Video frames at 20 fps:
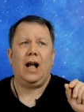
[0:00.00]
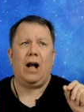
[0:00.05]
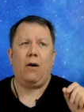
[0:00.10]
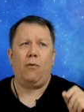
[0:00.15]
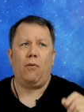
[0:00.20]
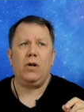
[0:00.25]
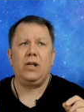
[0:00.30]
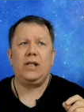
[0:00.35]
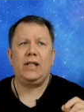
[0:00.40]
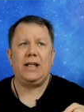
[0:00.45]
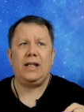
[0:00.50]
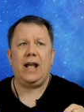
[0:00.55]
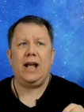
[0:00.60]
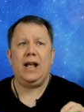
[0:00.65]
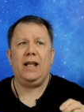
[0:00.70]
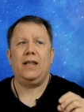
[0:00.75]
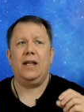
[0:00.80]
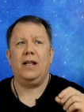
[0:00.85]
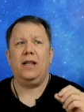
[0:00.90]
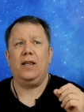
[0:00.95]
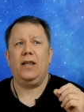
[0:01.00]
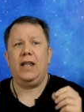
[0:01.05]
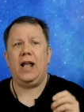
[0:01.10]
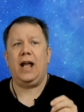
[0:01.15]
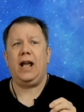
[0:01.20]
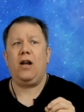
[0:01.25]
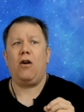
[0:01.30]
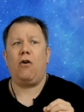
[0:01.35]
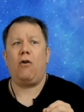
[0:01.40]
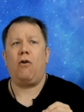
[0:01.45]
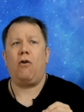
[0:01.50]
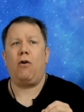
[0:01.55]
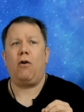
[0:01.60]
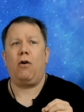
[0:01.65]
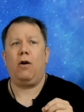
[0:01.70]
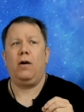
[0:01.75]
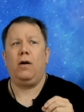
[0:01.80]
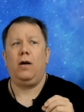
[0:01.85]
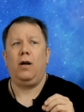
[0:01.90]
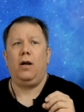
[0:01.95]
I want to say that they
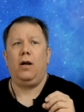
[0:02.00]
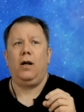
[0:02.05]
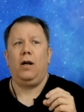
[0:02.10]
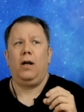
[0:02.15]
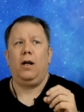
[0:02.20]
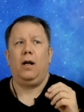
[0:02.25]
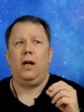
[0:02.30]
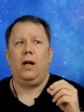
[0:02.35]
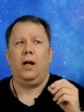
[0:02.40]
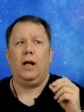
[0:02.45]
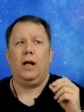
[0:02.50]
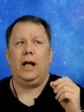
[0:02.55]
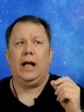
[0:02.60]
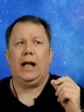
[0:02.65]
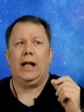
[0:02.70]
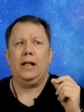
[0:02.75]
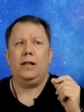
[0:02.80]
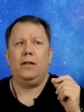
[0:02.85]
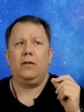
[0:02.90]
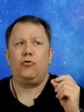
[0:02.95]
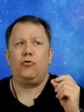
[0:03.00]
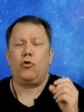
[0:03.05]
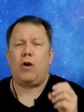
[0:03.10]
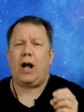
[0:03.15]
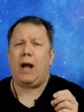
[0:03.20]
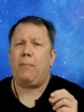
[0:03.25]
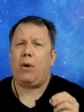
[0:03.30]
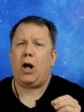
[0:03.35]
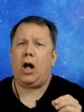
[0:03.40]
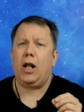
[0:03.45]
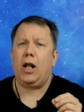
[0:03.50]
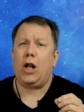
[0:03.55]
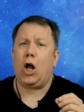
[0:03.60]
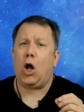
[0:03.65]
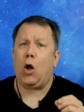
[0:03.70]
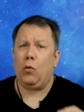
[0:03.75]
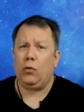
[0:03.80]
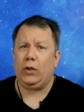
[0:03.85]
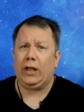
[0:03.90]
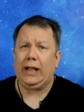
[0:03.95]
are tripod
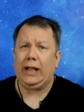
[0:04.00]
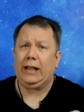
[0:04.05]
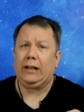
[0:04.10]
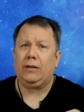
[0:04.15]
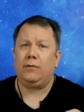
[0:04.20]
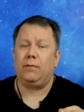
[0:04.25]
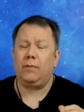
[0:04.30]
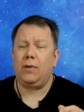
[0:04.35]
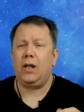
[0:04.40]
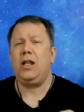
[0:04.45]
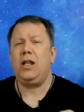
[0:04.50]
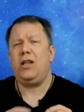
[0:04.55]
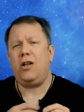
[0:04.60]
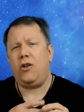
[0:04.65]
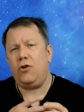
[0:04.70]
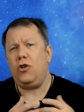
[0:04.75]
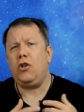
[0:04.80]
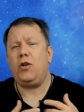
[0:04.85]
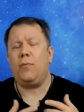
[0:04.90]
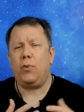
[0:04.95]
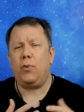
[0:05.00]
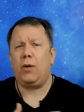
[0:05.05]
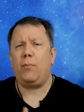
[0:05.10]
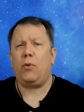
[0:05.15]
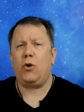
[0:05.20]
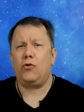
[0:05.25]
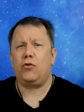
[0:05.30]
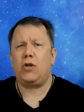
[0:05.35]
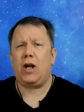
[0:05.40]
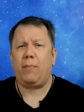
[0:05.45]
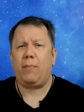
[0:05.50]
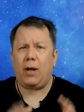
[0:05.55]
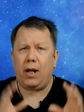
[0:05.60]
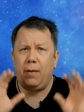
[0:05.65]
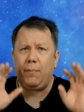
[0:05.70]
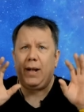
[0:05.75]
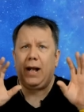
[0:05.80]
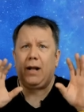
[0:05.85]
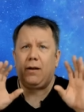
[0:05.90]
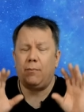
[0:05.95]
only. You know, you can put them on a
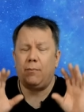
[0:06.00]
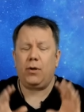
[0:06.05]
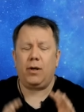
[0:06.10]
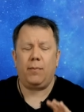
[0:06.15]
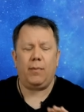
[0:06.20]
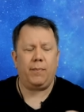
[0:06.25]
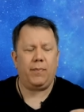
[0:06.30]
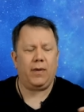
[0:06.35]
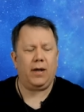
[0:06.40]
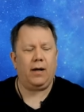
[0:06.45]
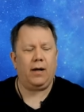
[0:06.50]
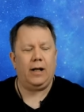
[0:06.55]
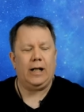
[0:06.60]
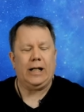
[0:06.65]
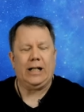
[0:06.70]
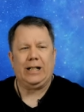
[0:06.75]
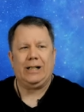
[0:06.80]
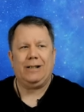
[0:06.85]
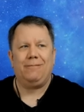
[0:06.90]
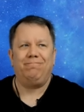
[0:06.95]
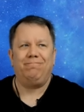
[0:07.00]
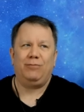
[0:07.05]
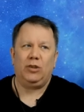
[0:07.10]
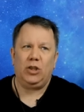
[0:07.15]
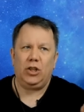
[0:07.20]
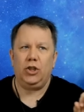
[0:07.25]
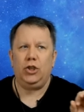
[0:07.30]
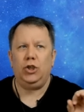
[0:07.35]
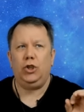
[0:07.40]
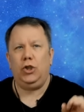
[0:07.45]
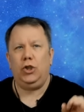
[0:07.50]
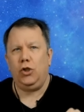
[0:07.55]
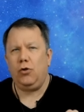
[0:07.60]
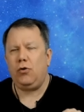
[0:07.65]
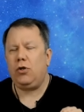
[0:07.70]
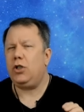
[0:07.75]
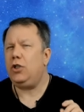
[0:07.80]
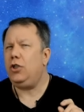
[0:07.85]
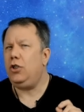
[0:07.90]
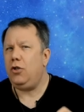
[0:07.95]
tripod mount and put them up there.
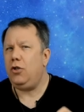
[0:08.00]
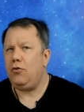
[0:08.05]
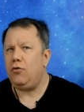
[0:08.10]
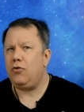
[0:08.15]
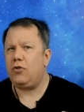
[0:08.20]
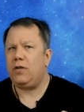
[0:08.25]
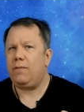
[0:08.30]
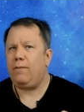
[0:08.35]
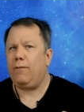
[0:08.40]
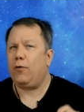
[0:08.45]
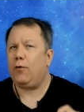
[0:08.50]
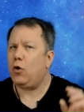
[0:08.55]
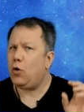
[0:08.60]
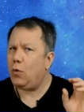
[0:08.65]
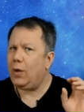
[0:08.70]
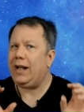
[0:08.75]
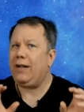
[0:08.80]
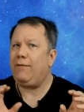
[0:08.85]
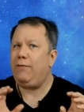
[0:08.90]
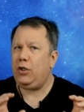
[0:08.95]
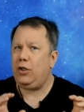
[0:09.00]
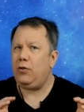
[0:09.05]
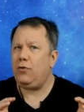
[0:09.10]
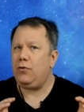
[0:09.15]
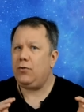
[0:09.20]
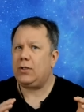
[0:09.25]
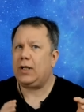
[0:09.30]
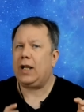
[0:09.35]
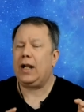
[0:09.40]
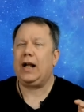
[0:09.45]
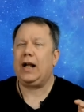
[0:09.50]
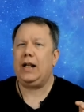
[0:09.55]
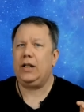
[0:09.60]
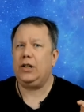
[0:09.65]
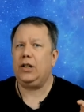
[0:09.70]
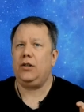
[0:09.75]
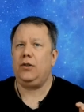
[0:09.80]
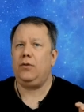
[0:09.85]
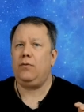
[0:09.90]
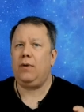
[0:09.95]
You could use them for quick views like I
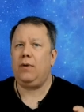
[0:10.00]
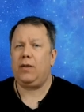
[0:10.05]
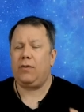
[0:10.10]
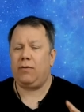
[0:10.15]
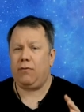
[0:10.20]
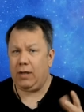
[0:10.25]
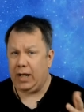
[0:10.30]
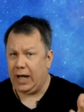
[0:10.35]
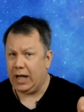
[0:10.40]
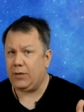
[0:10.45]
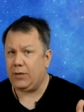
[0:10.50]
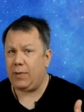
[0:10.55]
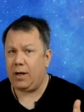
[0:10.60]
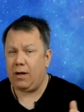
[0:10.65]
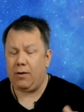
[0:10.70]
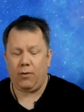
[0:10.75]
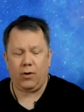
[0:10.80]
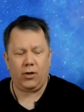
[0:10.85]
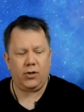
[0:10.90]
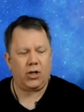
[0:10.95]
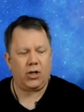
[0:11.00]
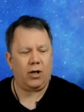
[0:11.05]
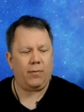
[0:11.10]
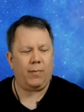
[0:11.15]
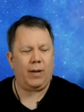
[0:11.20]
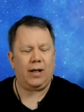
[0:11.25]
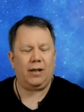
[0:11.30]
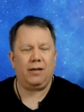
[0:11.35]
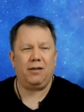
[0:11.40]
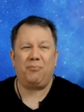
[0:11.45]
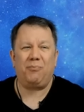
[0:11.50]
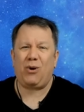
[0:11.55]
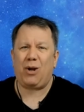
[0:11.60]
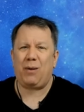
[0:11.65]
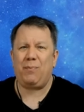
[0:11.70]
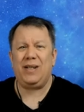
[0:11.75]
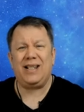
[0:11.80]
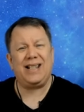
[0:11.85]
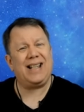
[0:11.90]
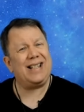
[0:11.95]
do with the next pair I'm going to talk about. The
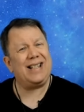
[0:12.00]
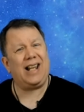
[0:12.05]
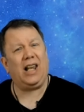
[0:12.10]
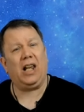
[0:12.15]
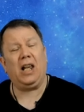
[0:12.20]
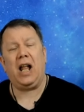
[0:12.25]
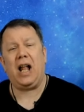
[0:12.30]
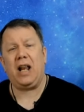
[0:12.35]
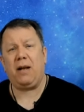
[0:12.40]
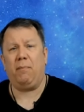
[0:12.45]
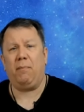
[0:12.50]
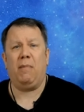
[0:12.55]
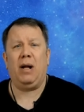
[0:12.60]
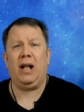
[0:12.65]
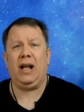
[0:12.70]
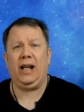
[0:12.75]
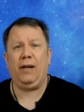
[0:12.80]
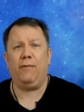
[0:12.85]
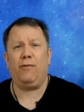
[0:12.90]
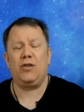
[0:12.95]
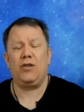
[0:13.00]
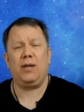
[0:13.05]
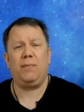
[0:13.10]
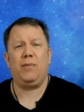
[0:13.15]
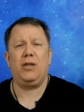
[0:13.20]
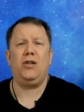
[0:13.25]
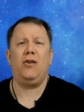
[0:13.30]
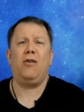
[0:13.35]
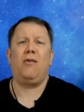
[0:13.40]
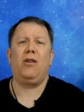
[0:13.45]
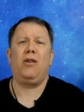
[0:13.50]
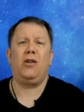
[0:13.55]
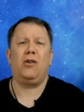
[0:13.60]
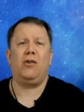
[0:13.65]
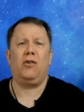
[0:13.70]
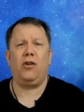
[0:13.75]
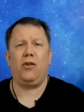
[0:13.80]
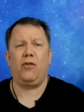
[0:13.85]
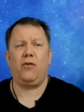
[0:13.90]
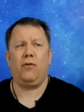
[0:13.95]
problem is that's a lot of money for something you're only
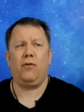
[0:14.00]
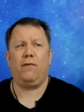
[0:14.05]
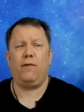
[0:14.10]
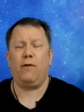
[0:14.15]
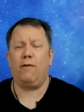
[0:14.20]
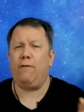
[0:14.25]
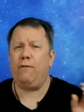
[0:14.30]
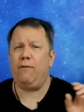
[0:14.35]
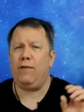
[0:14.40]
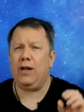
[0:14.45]
going to look through for a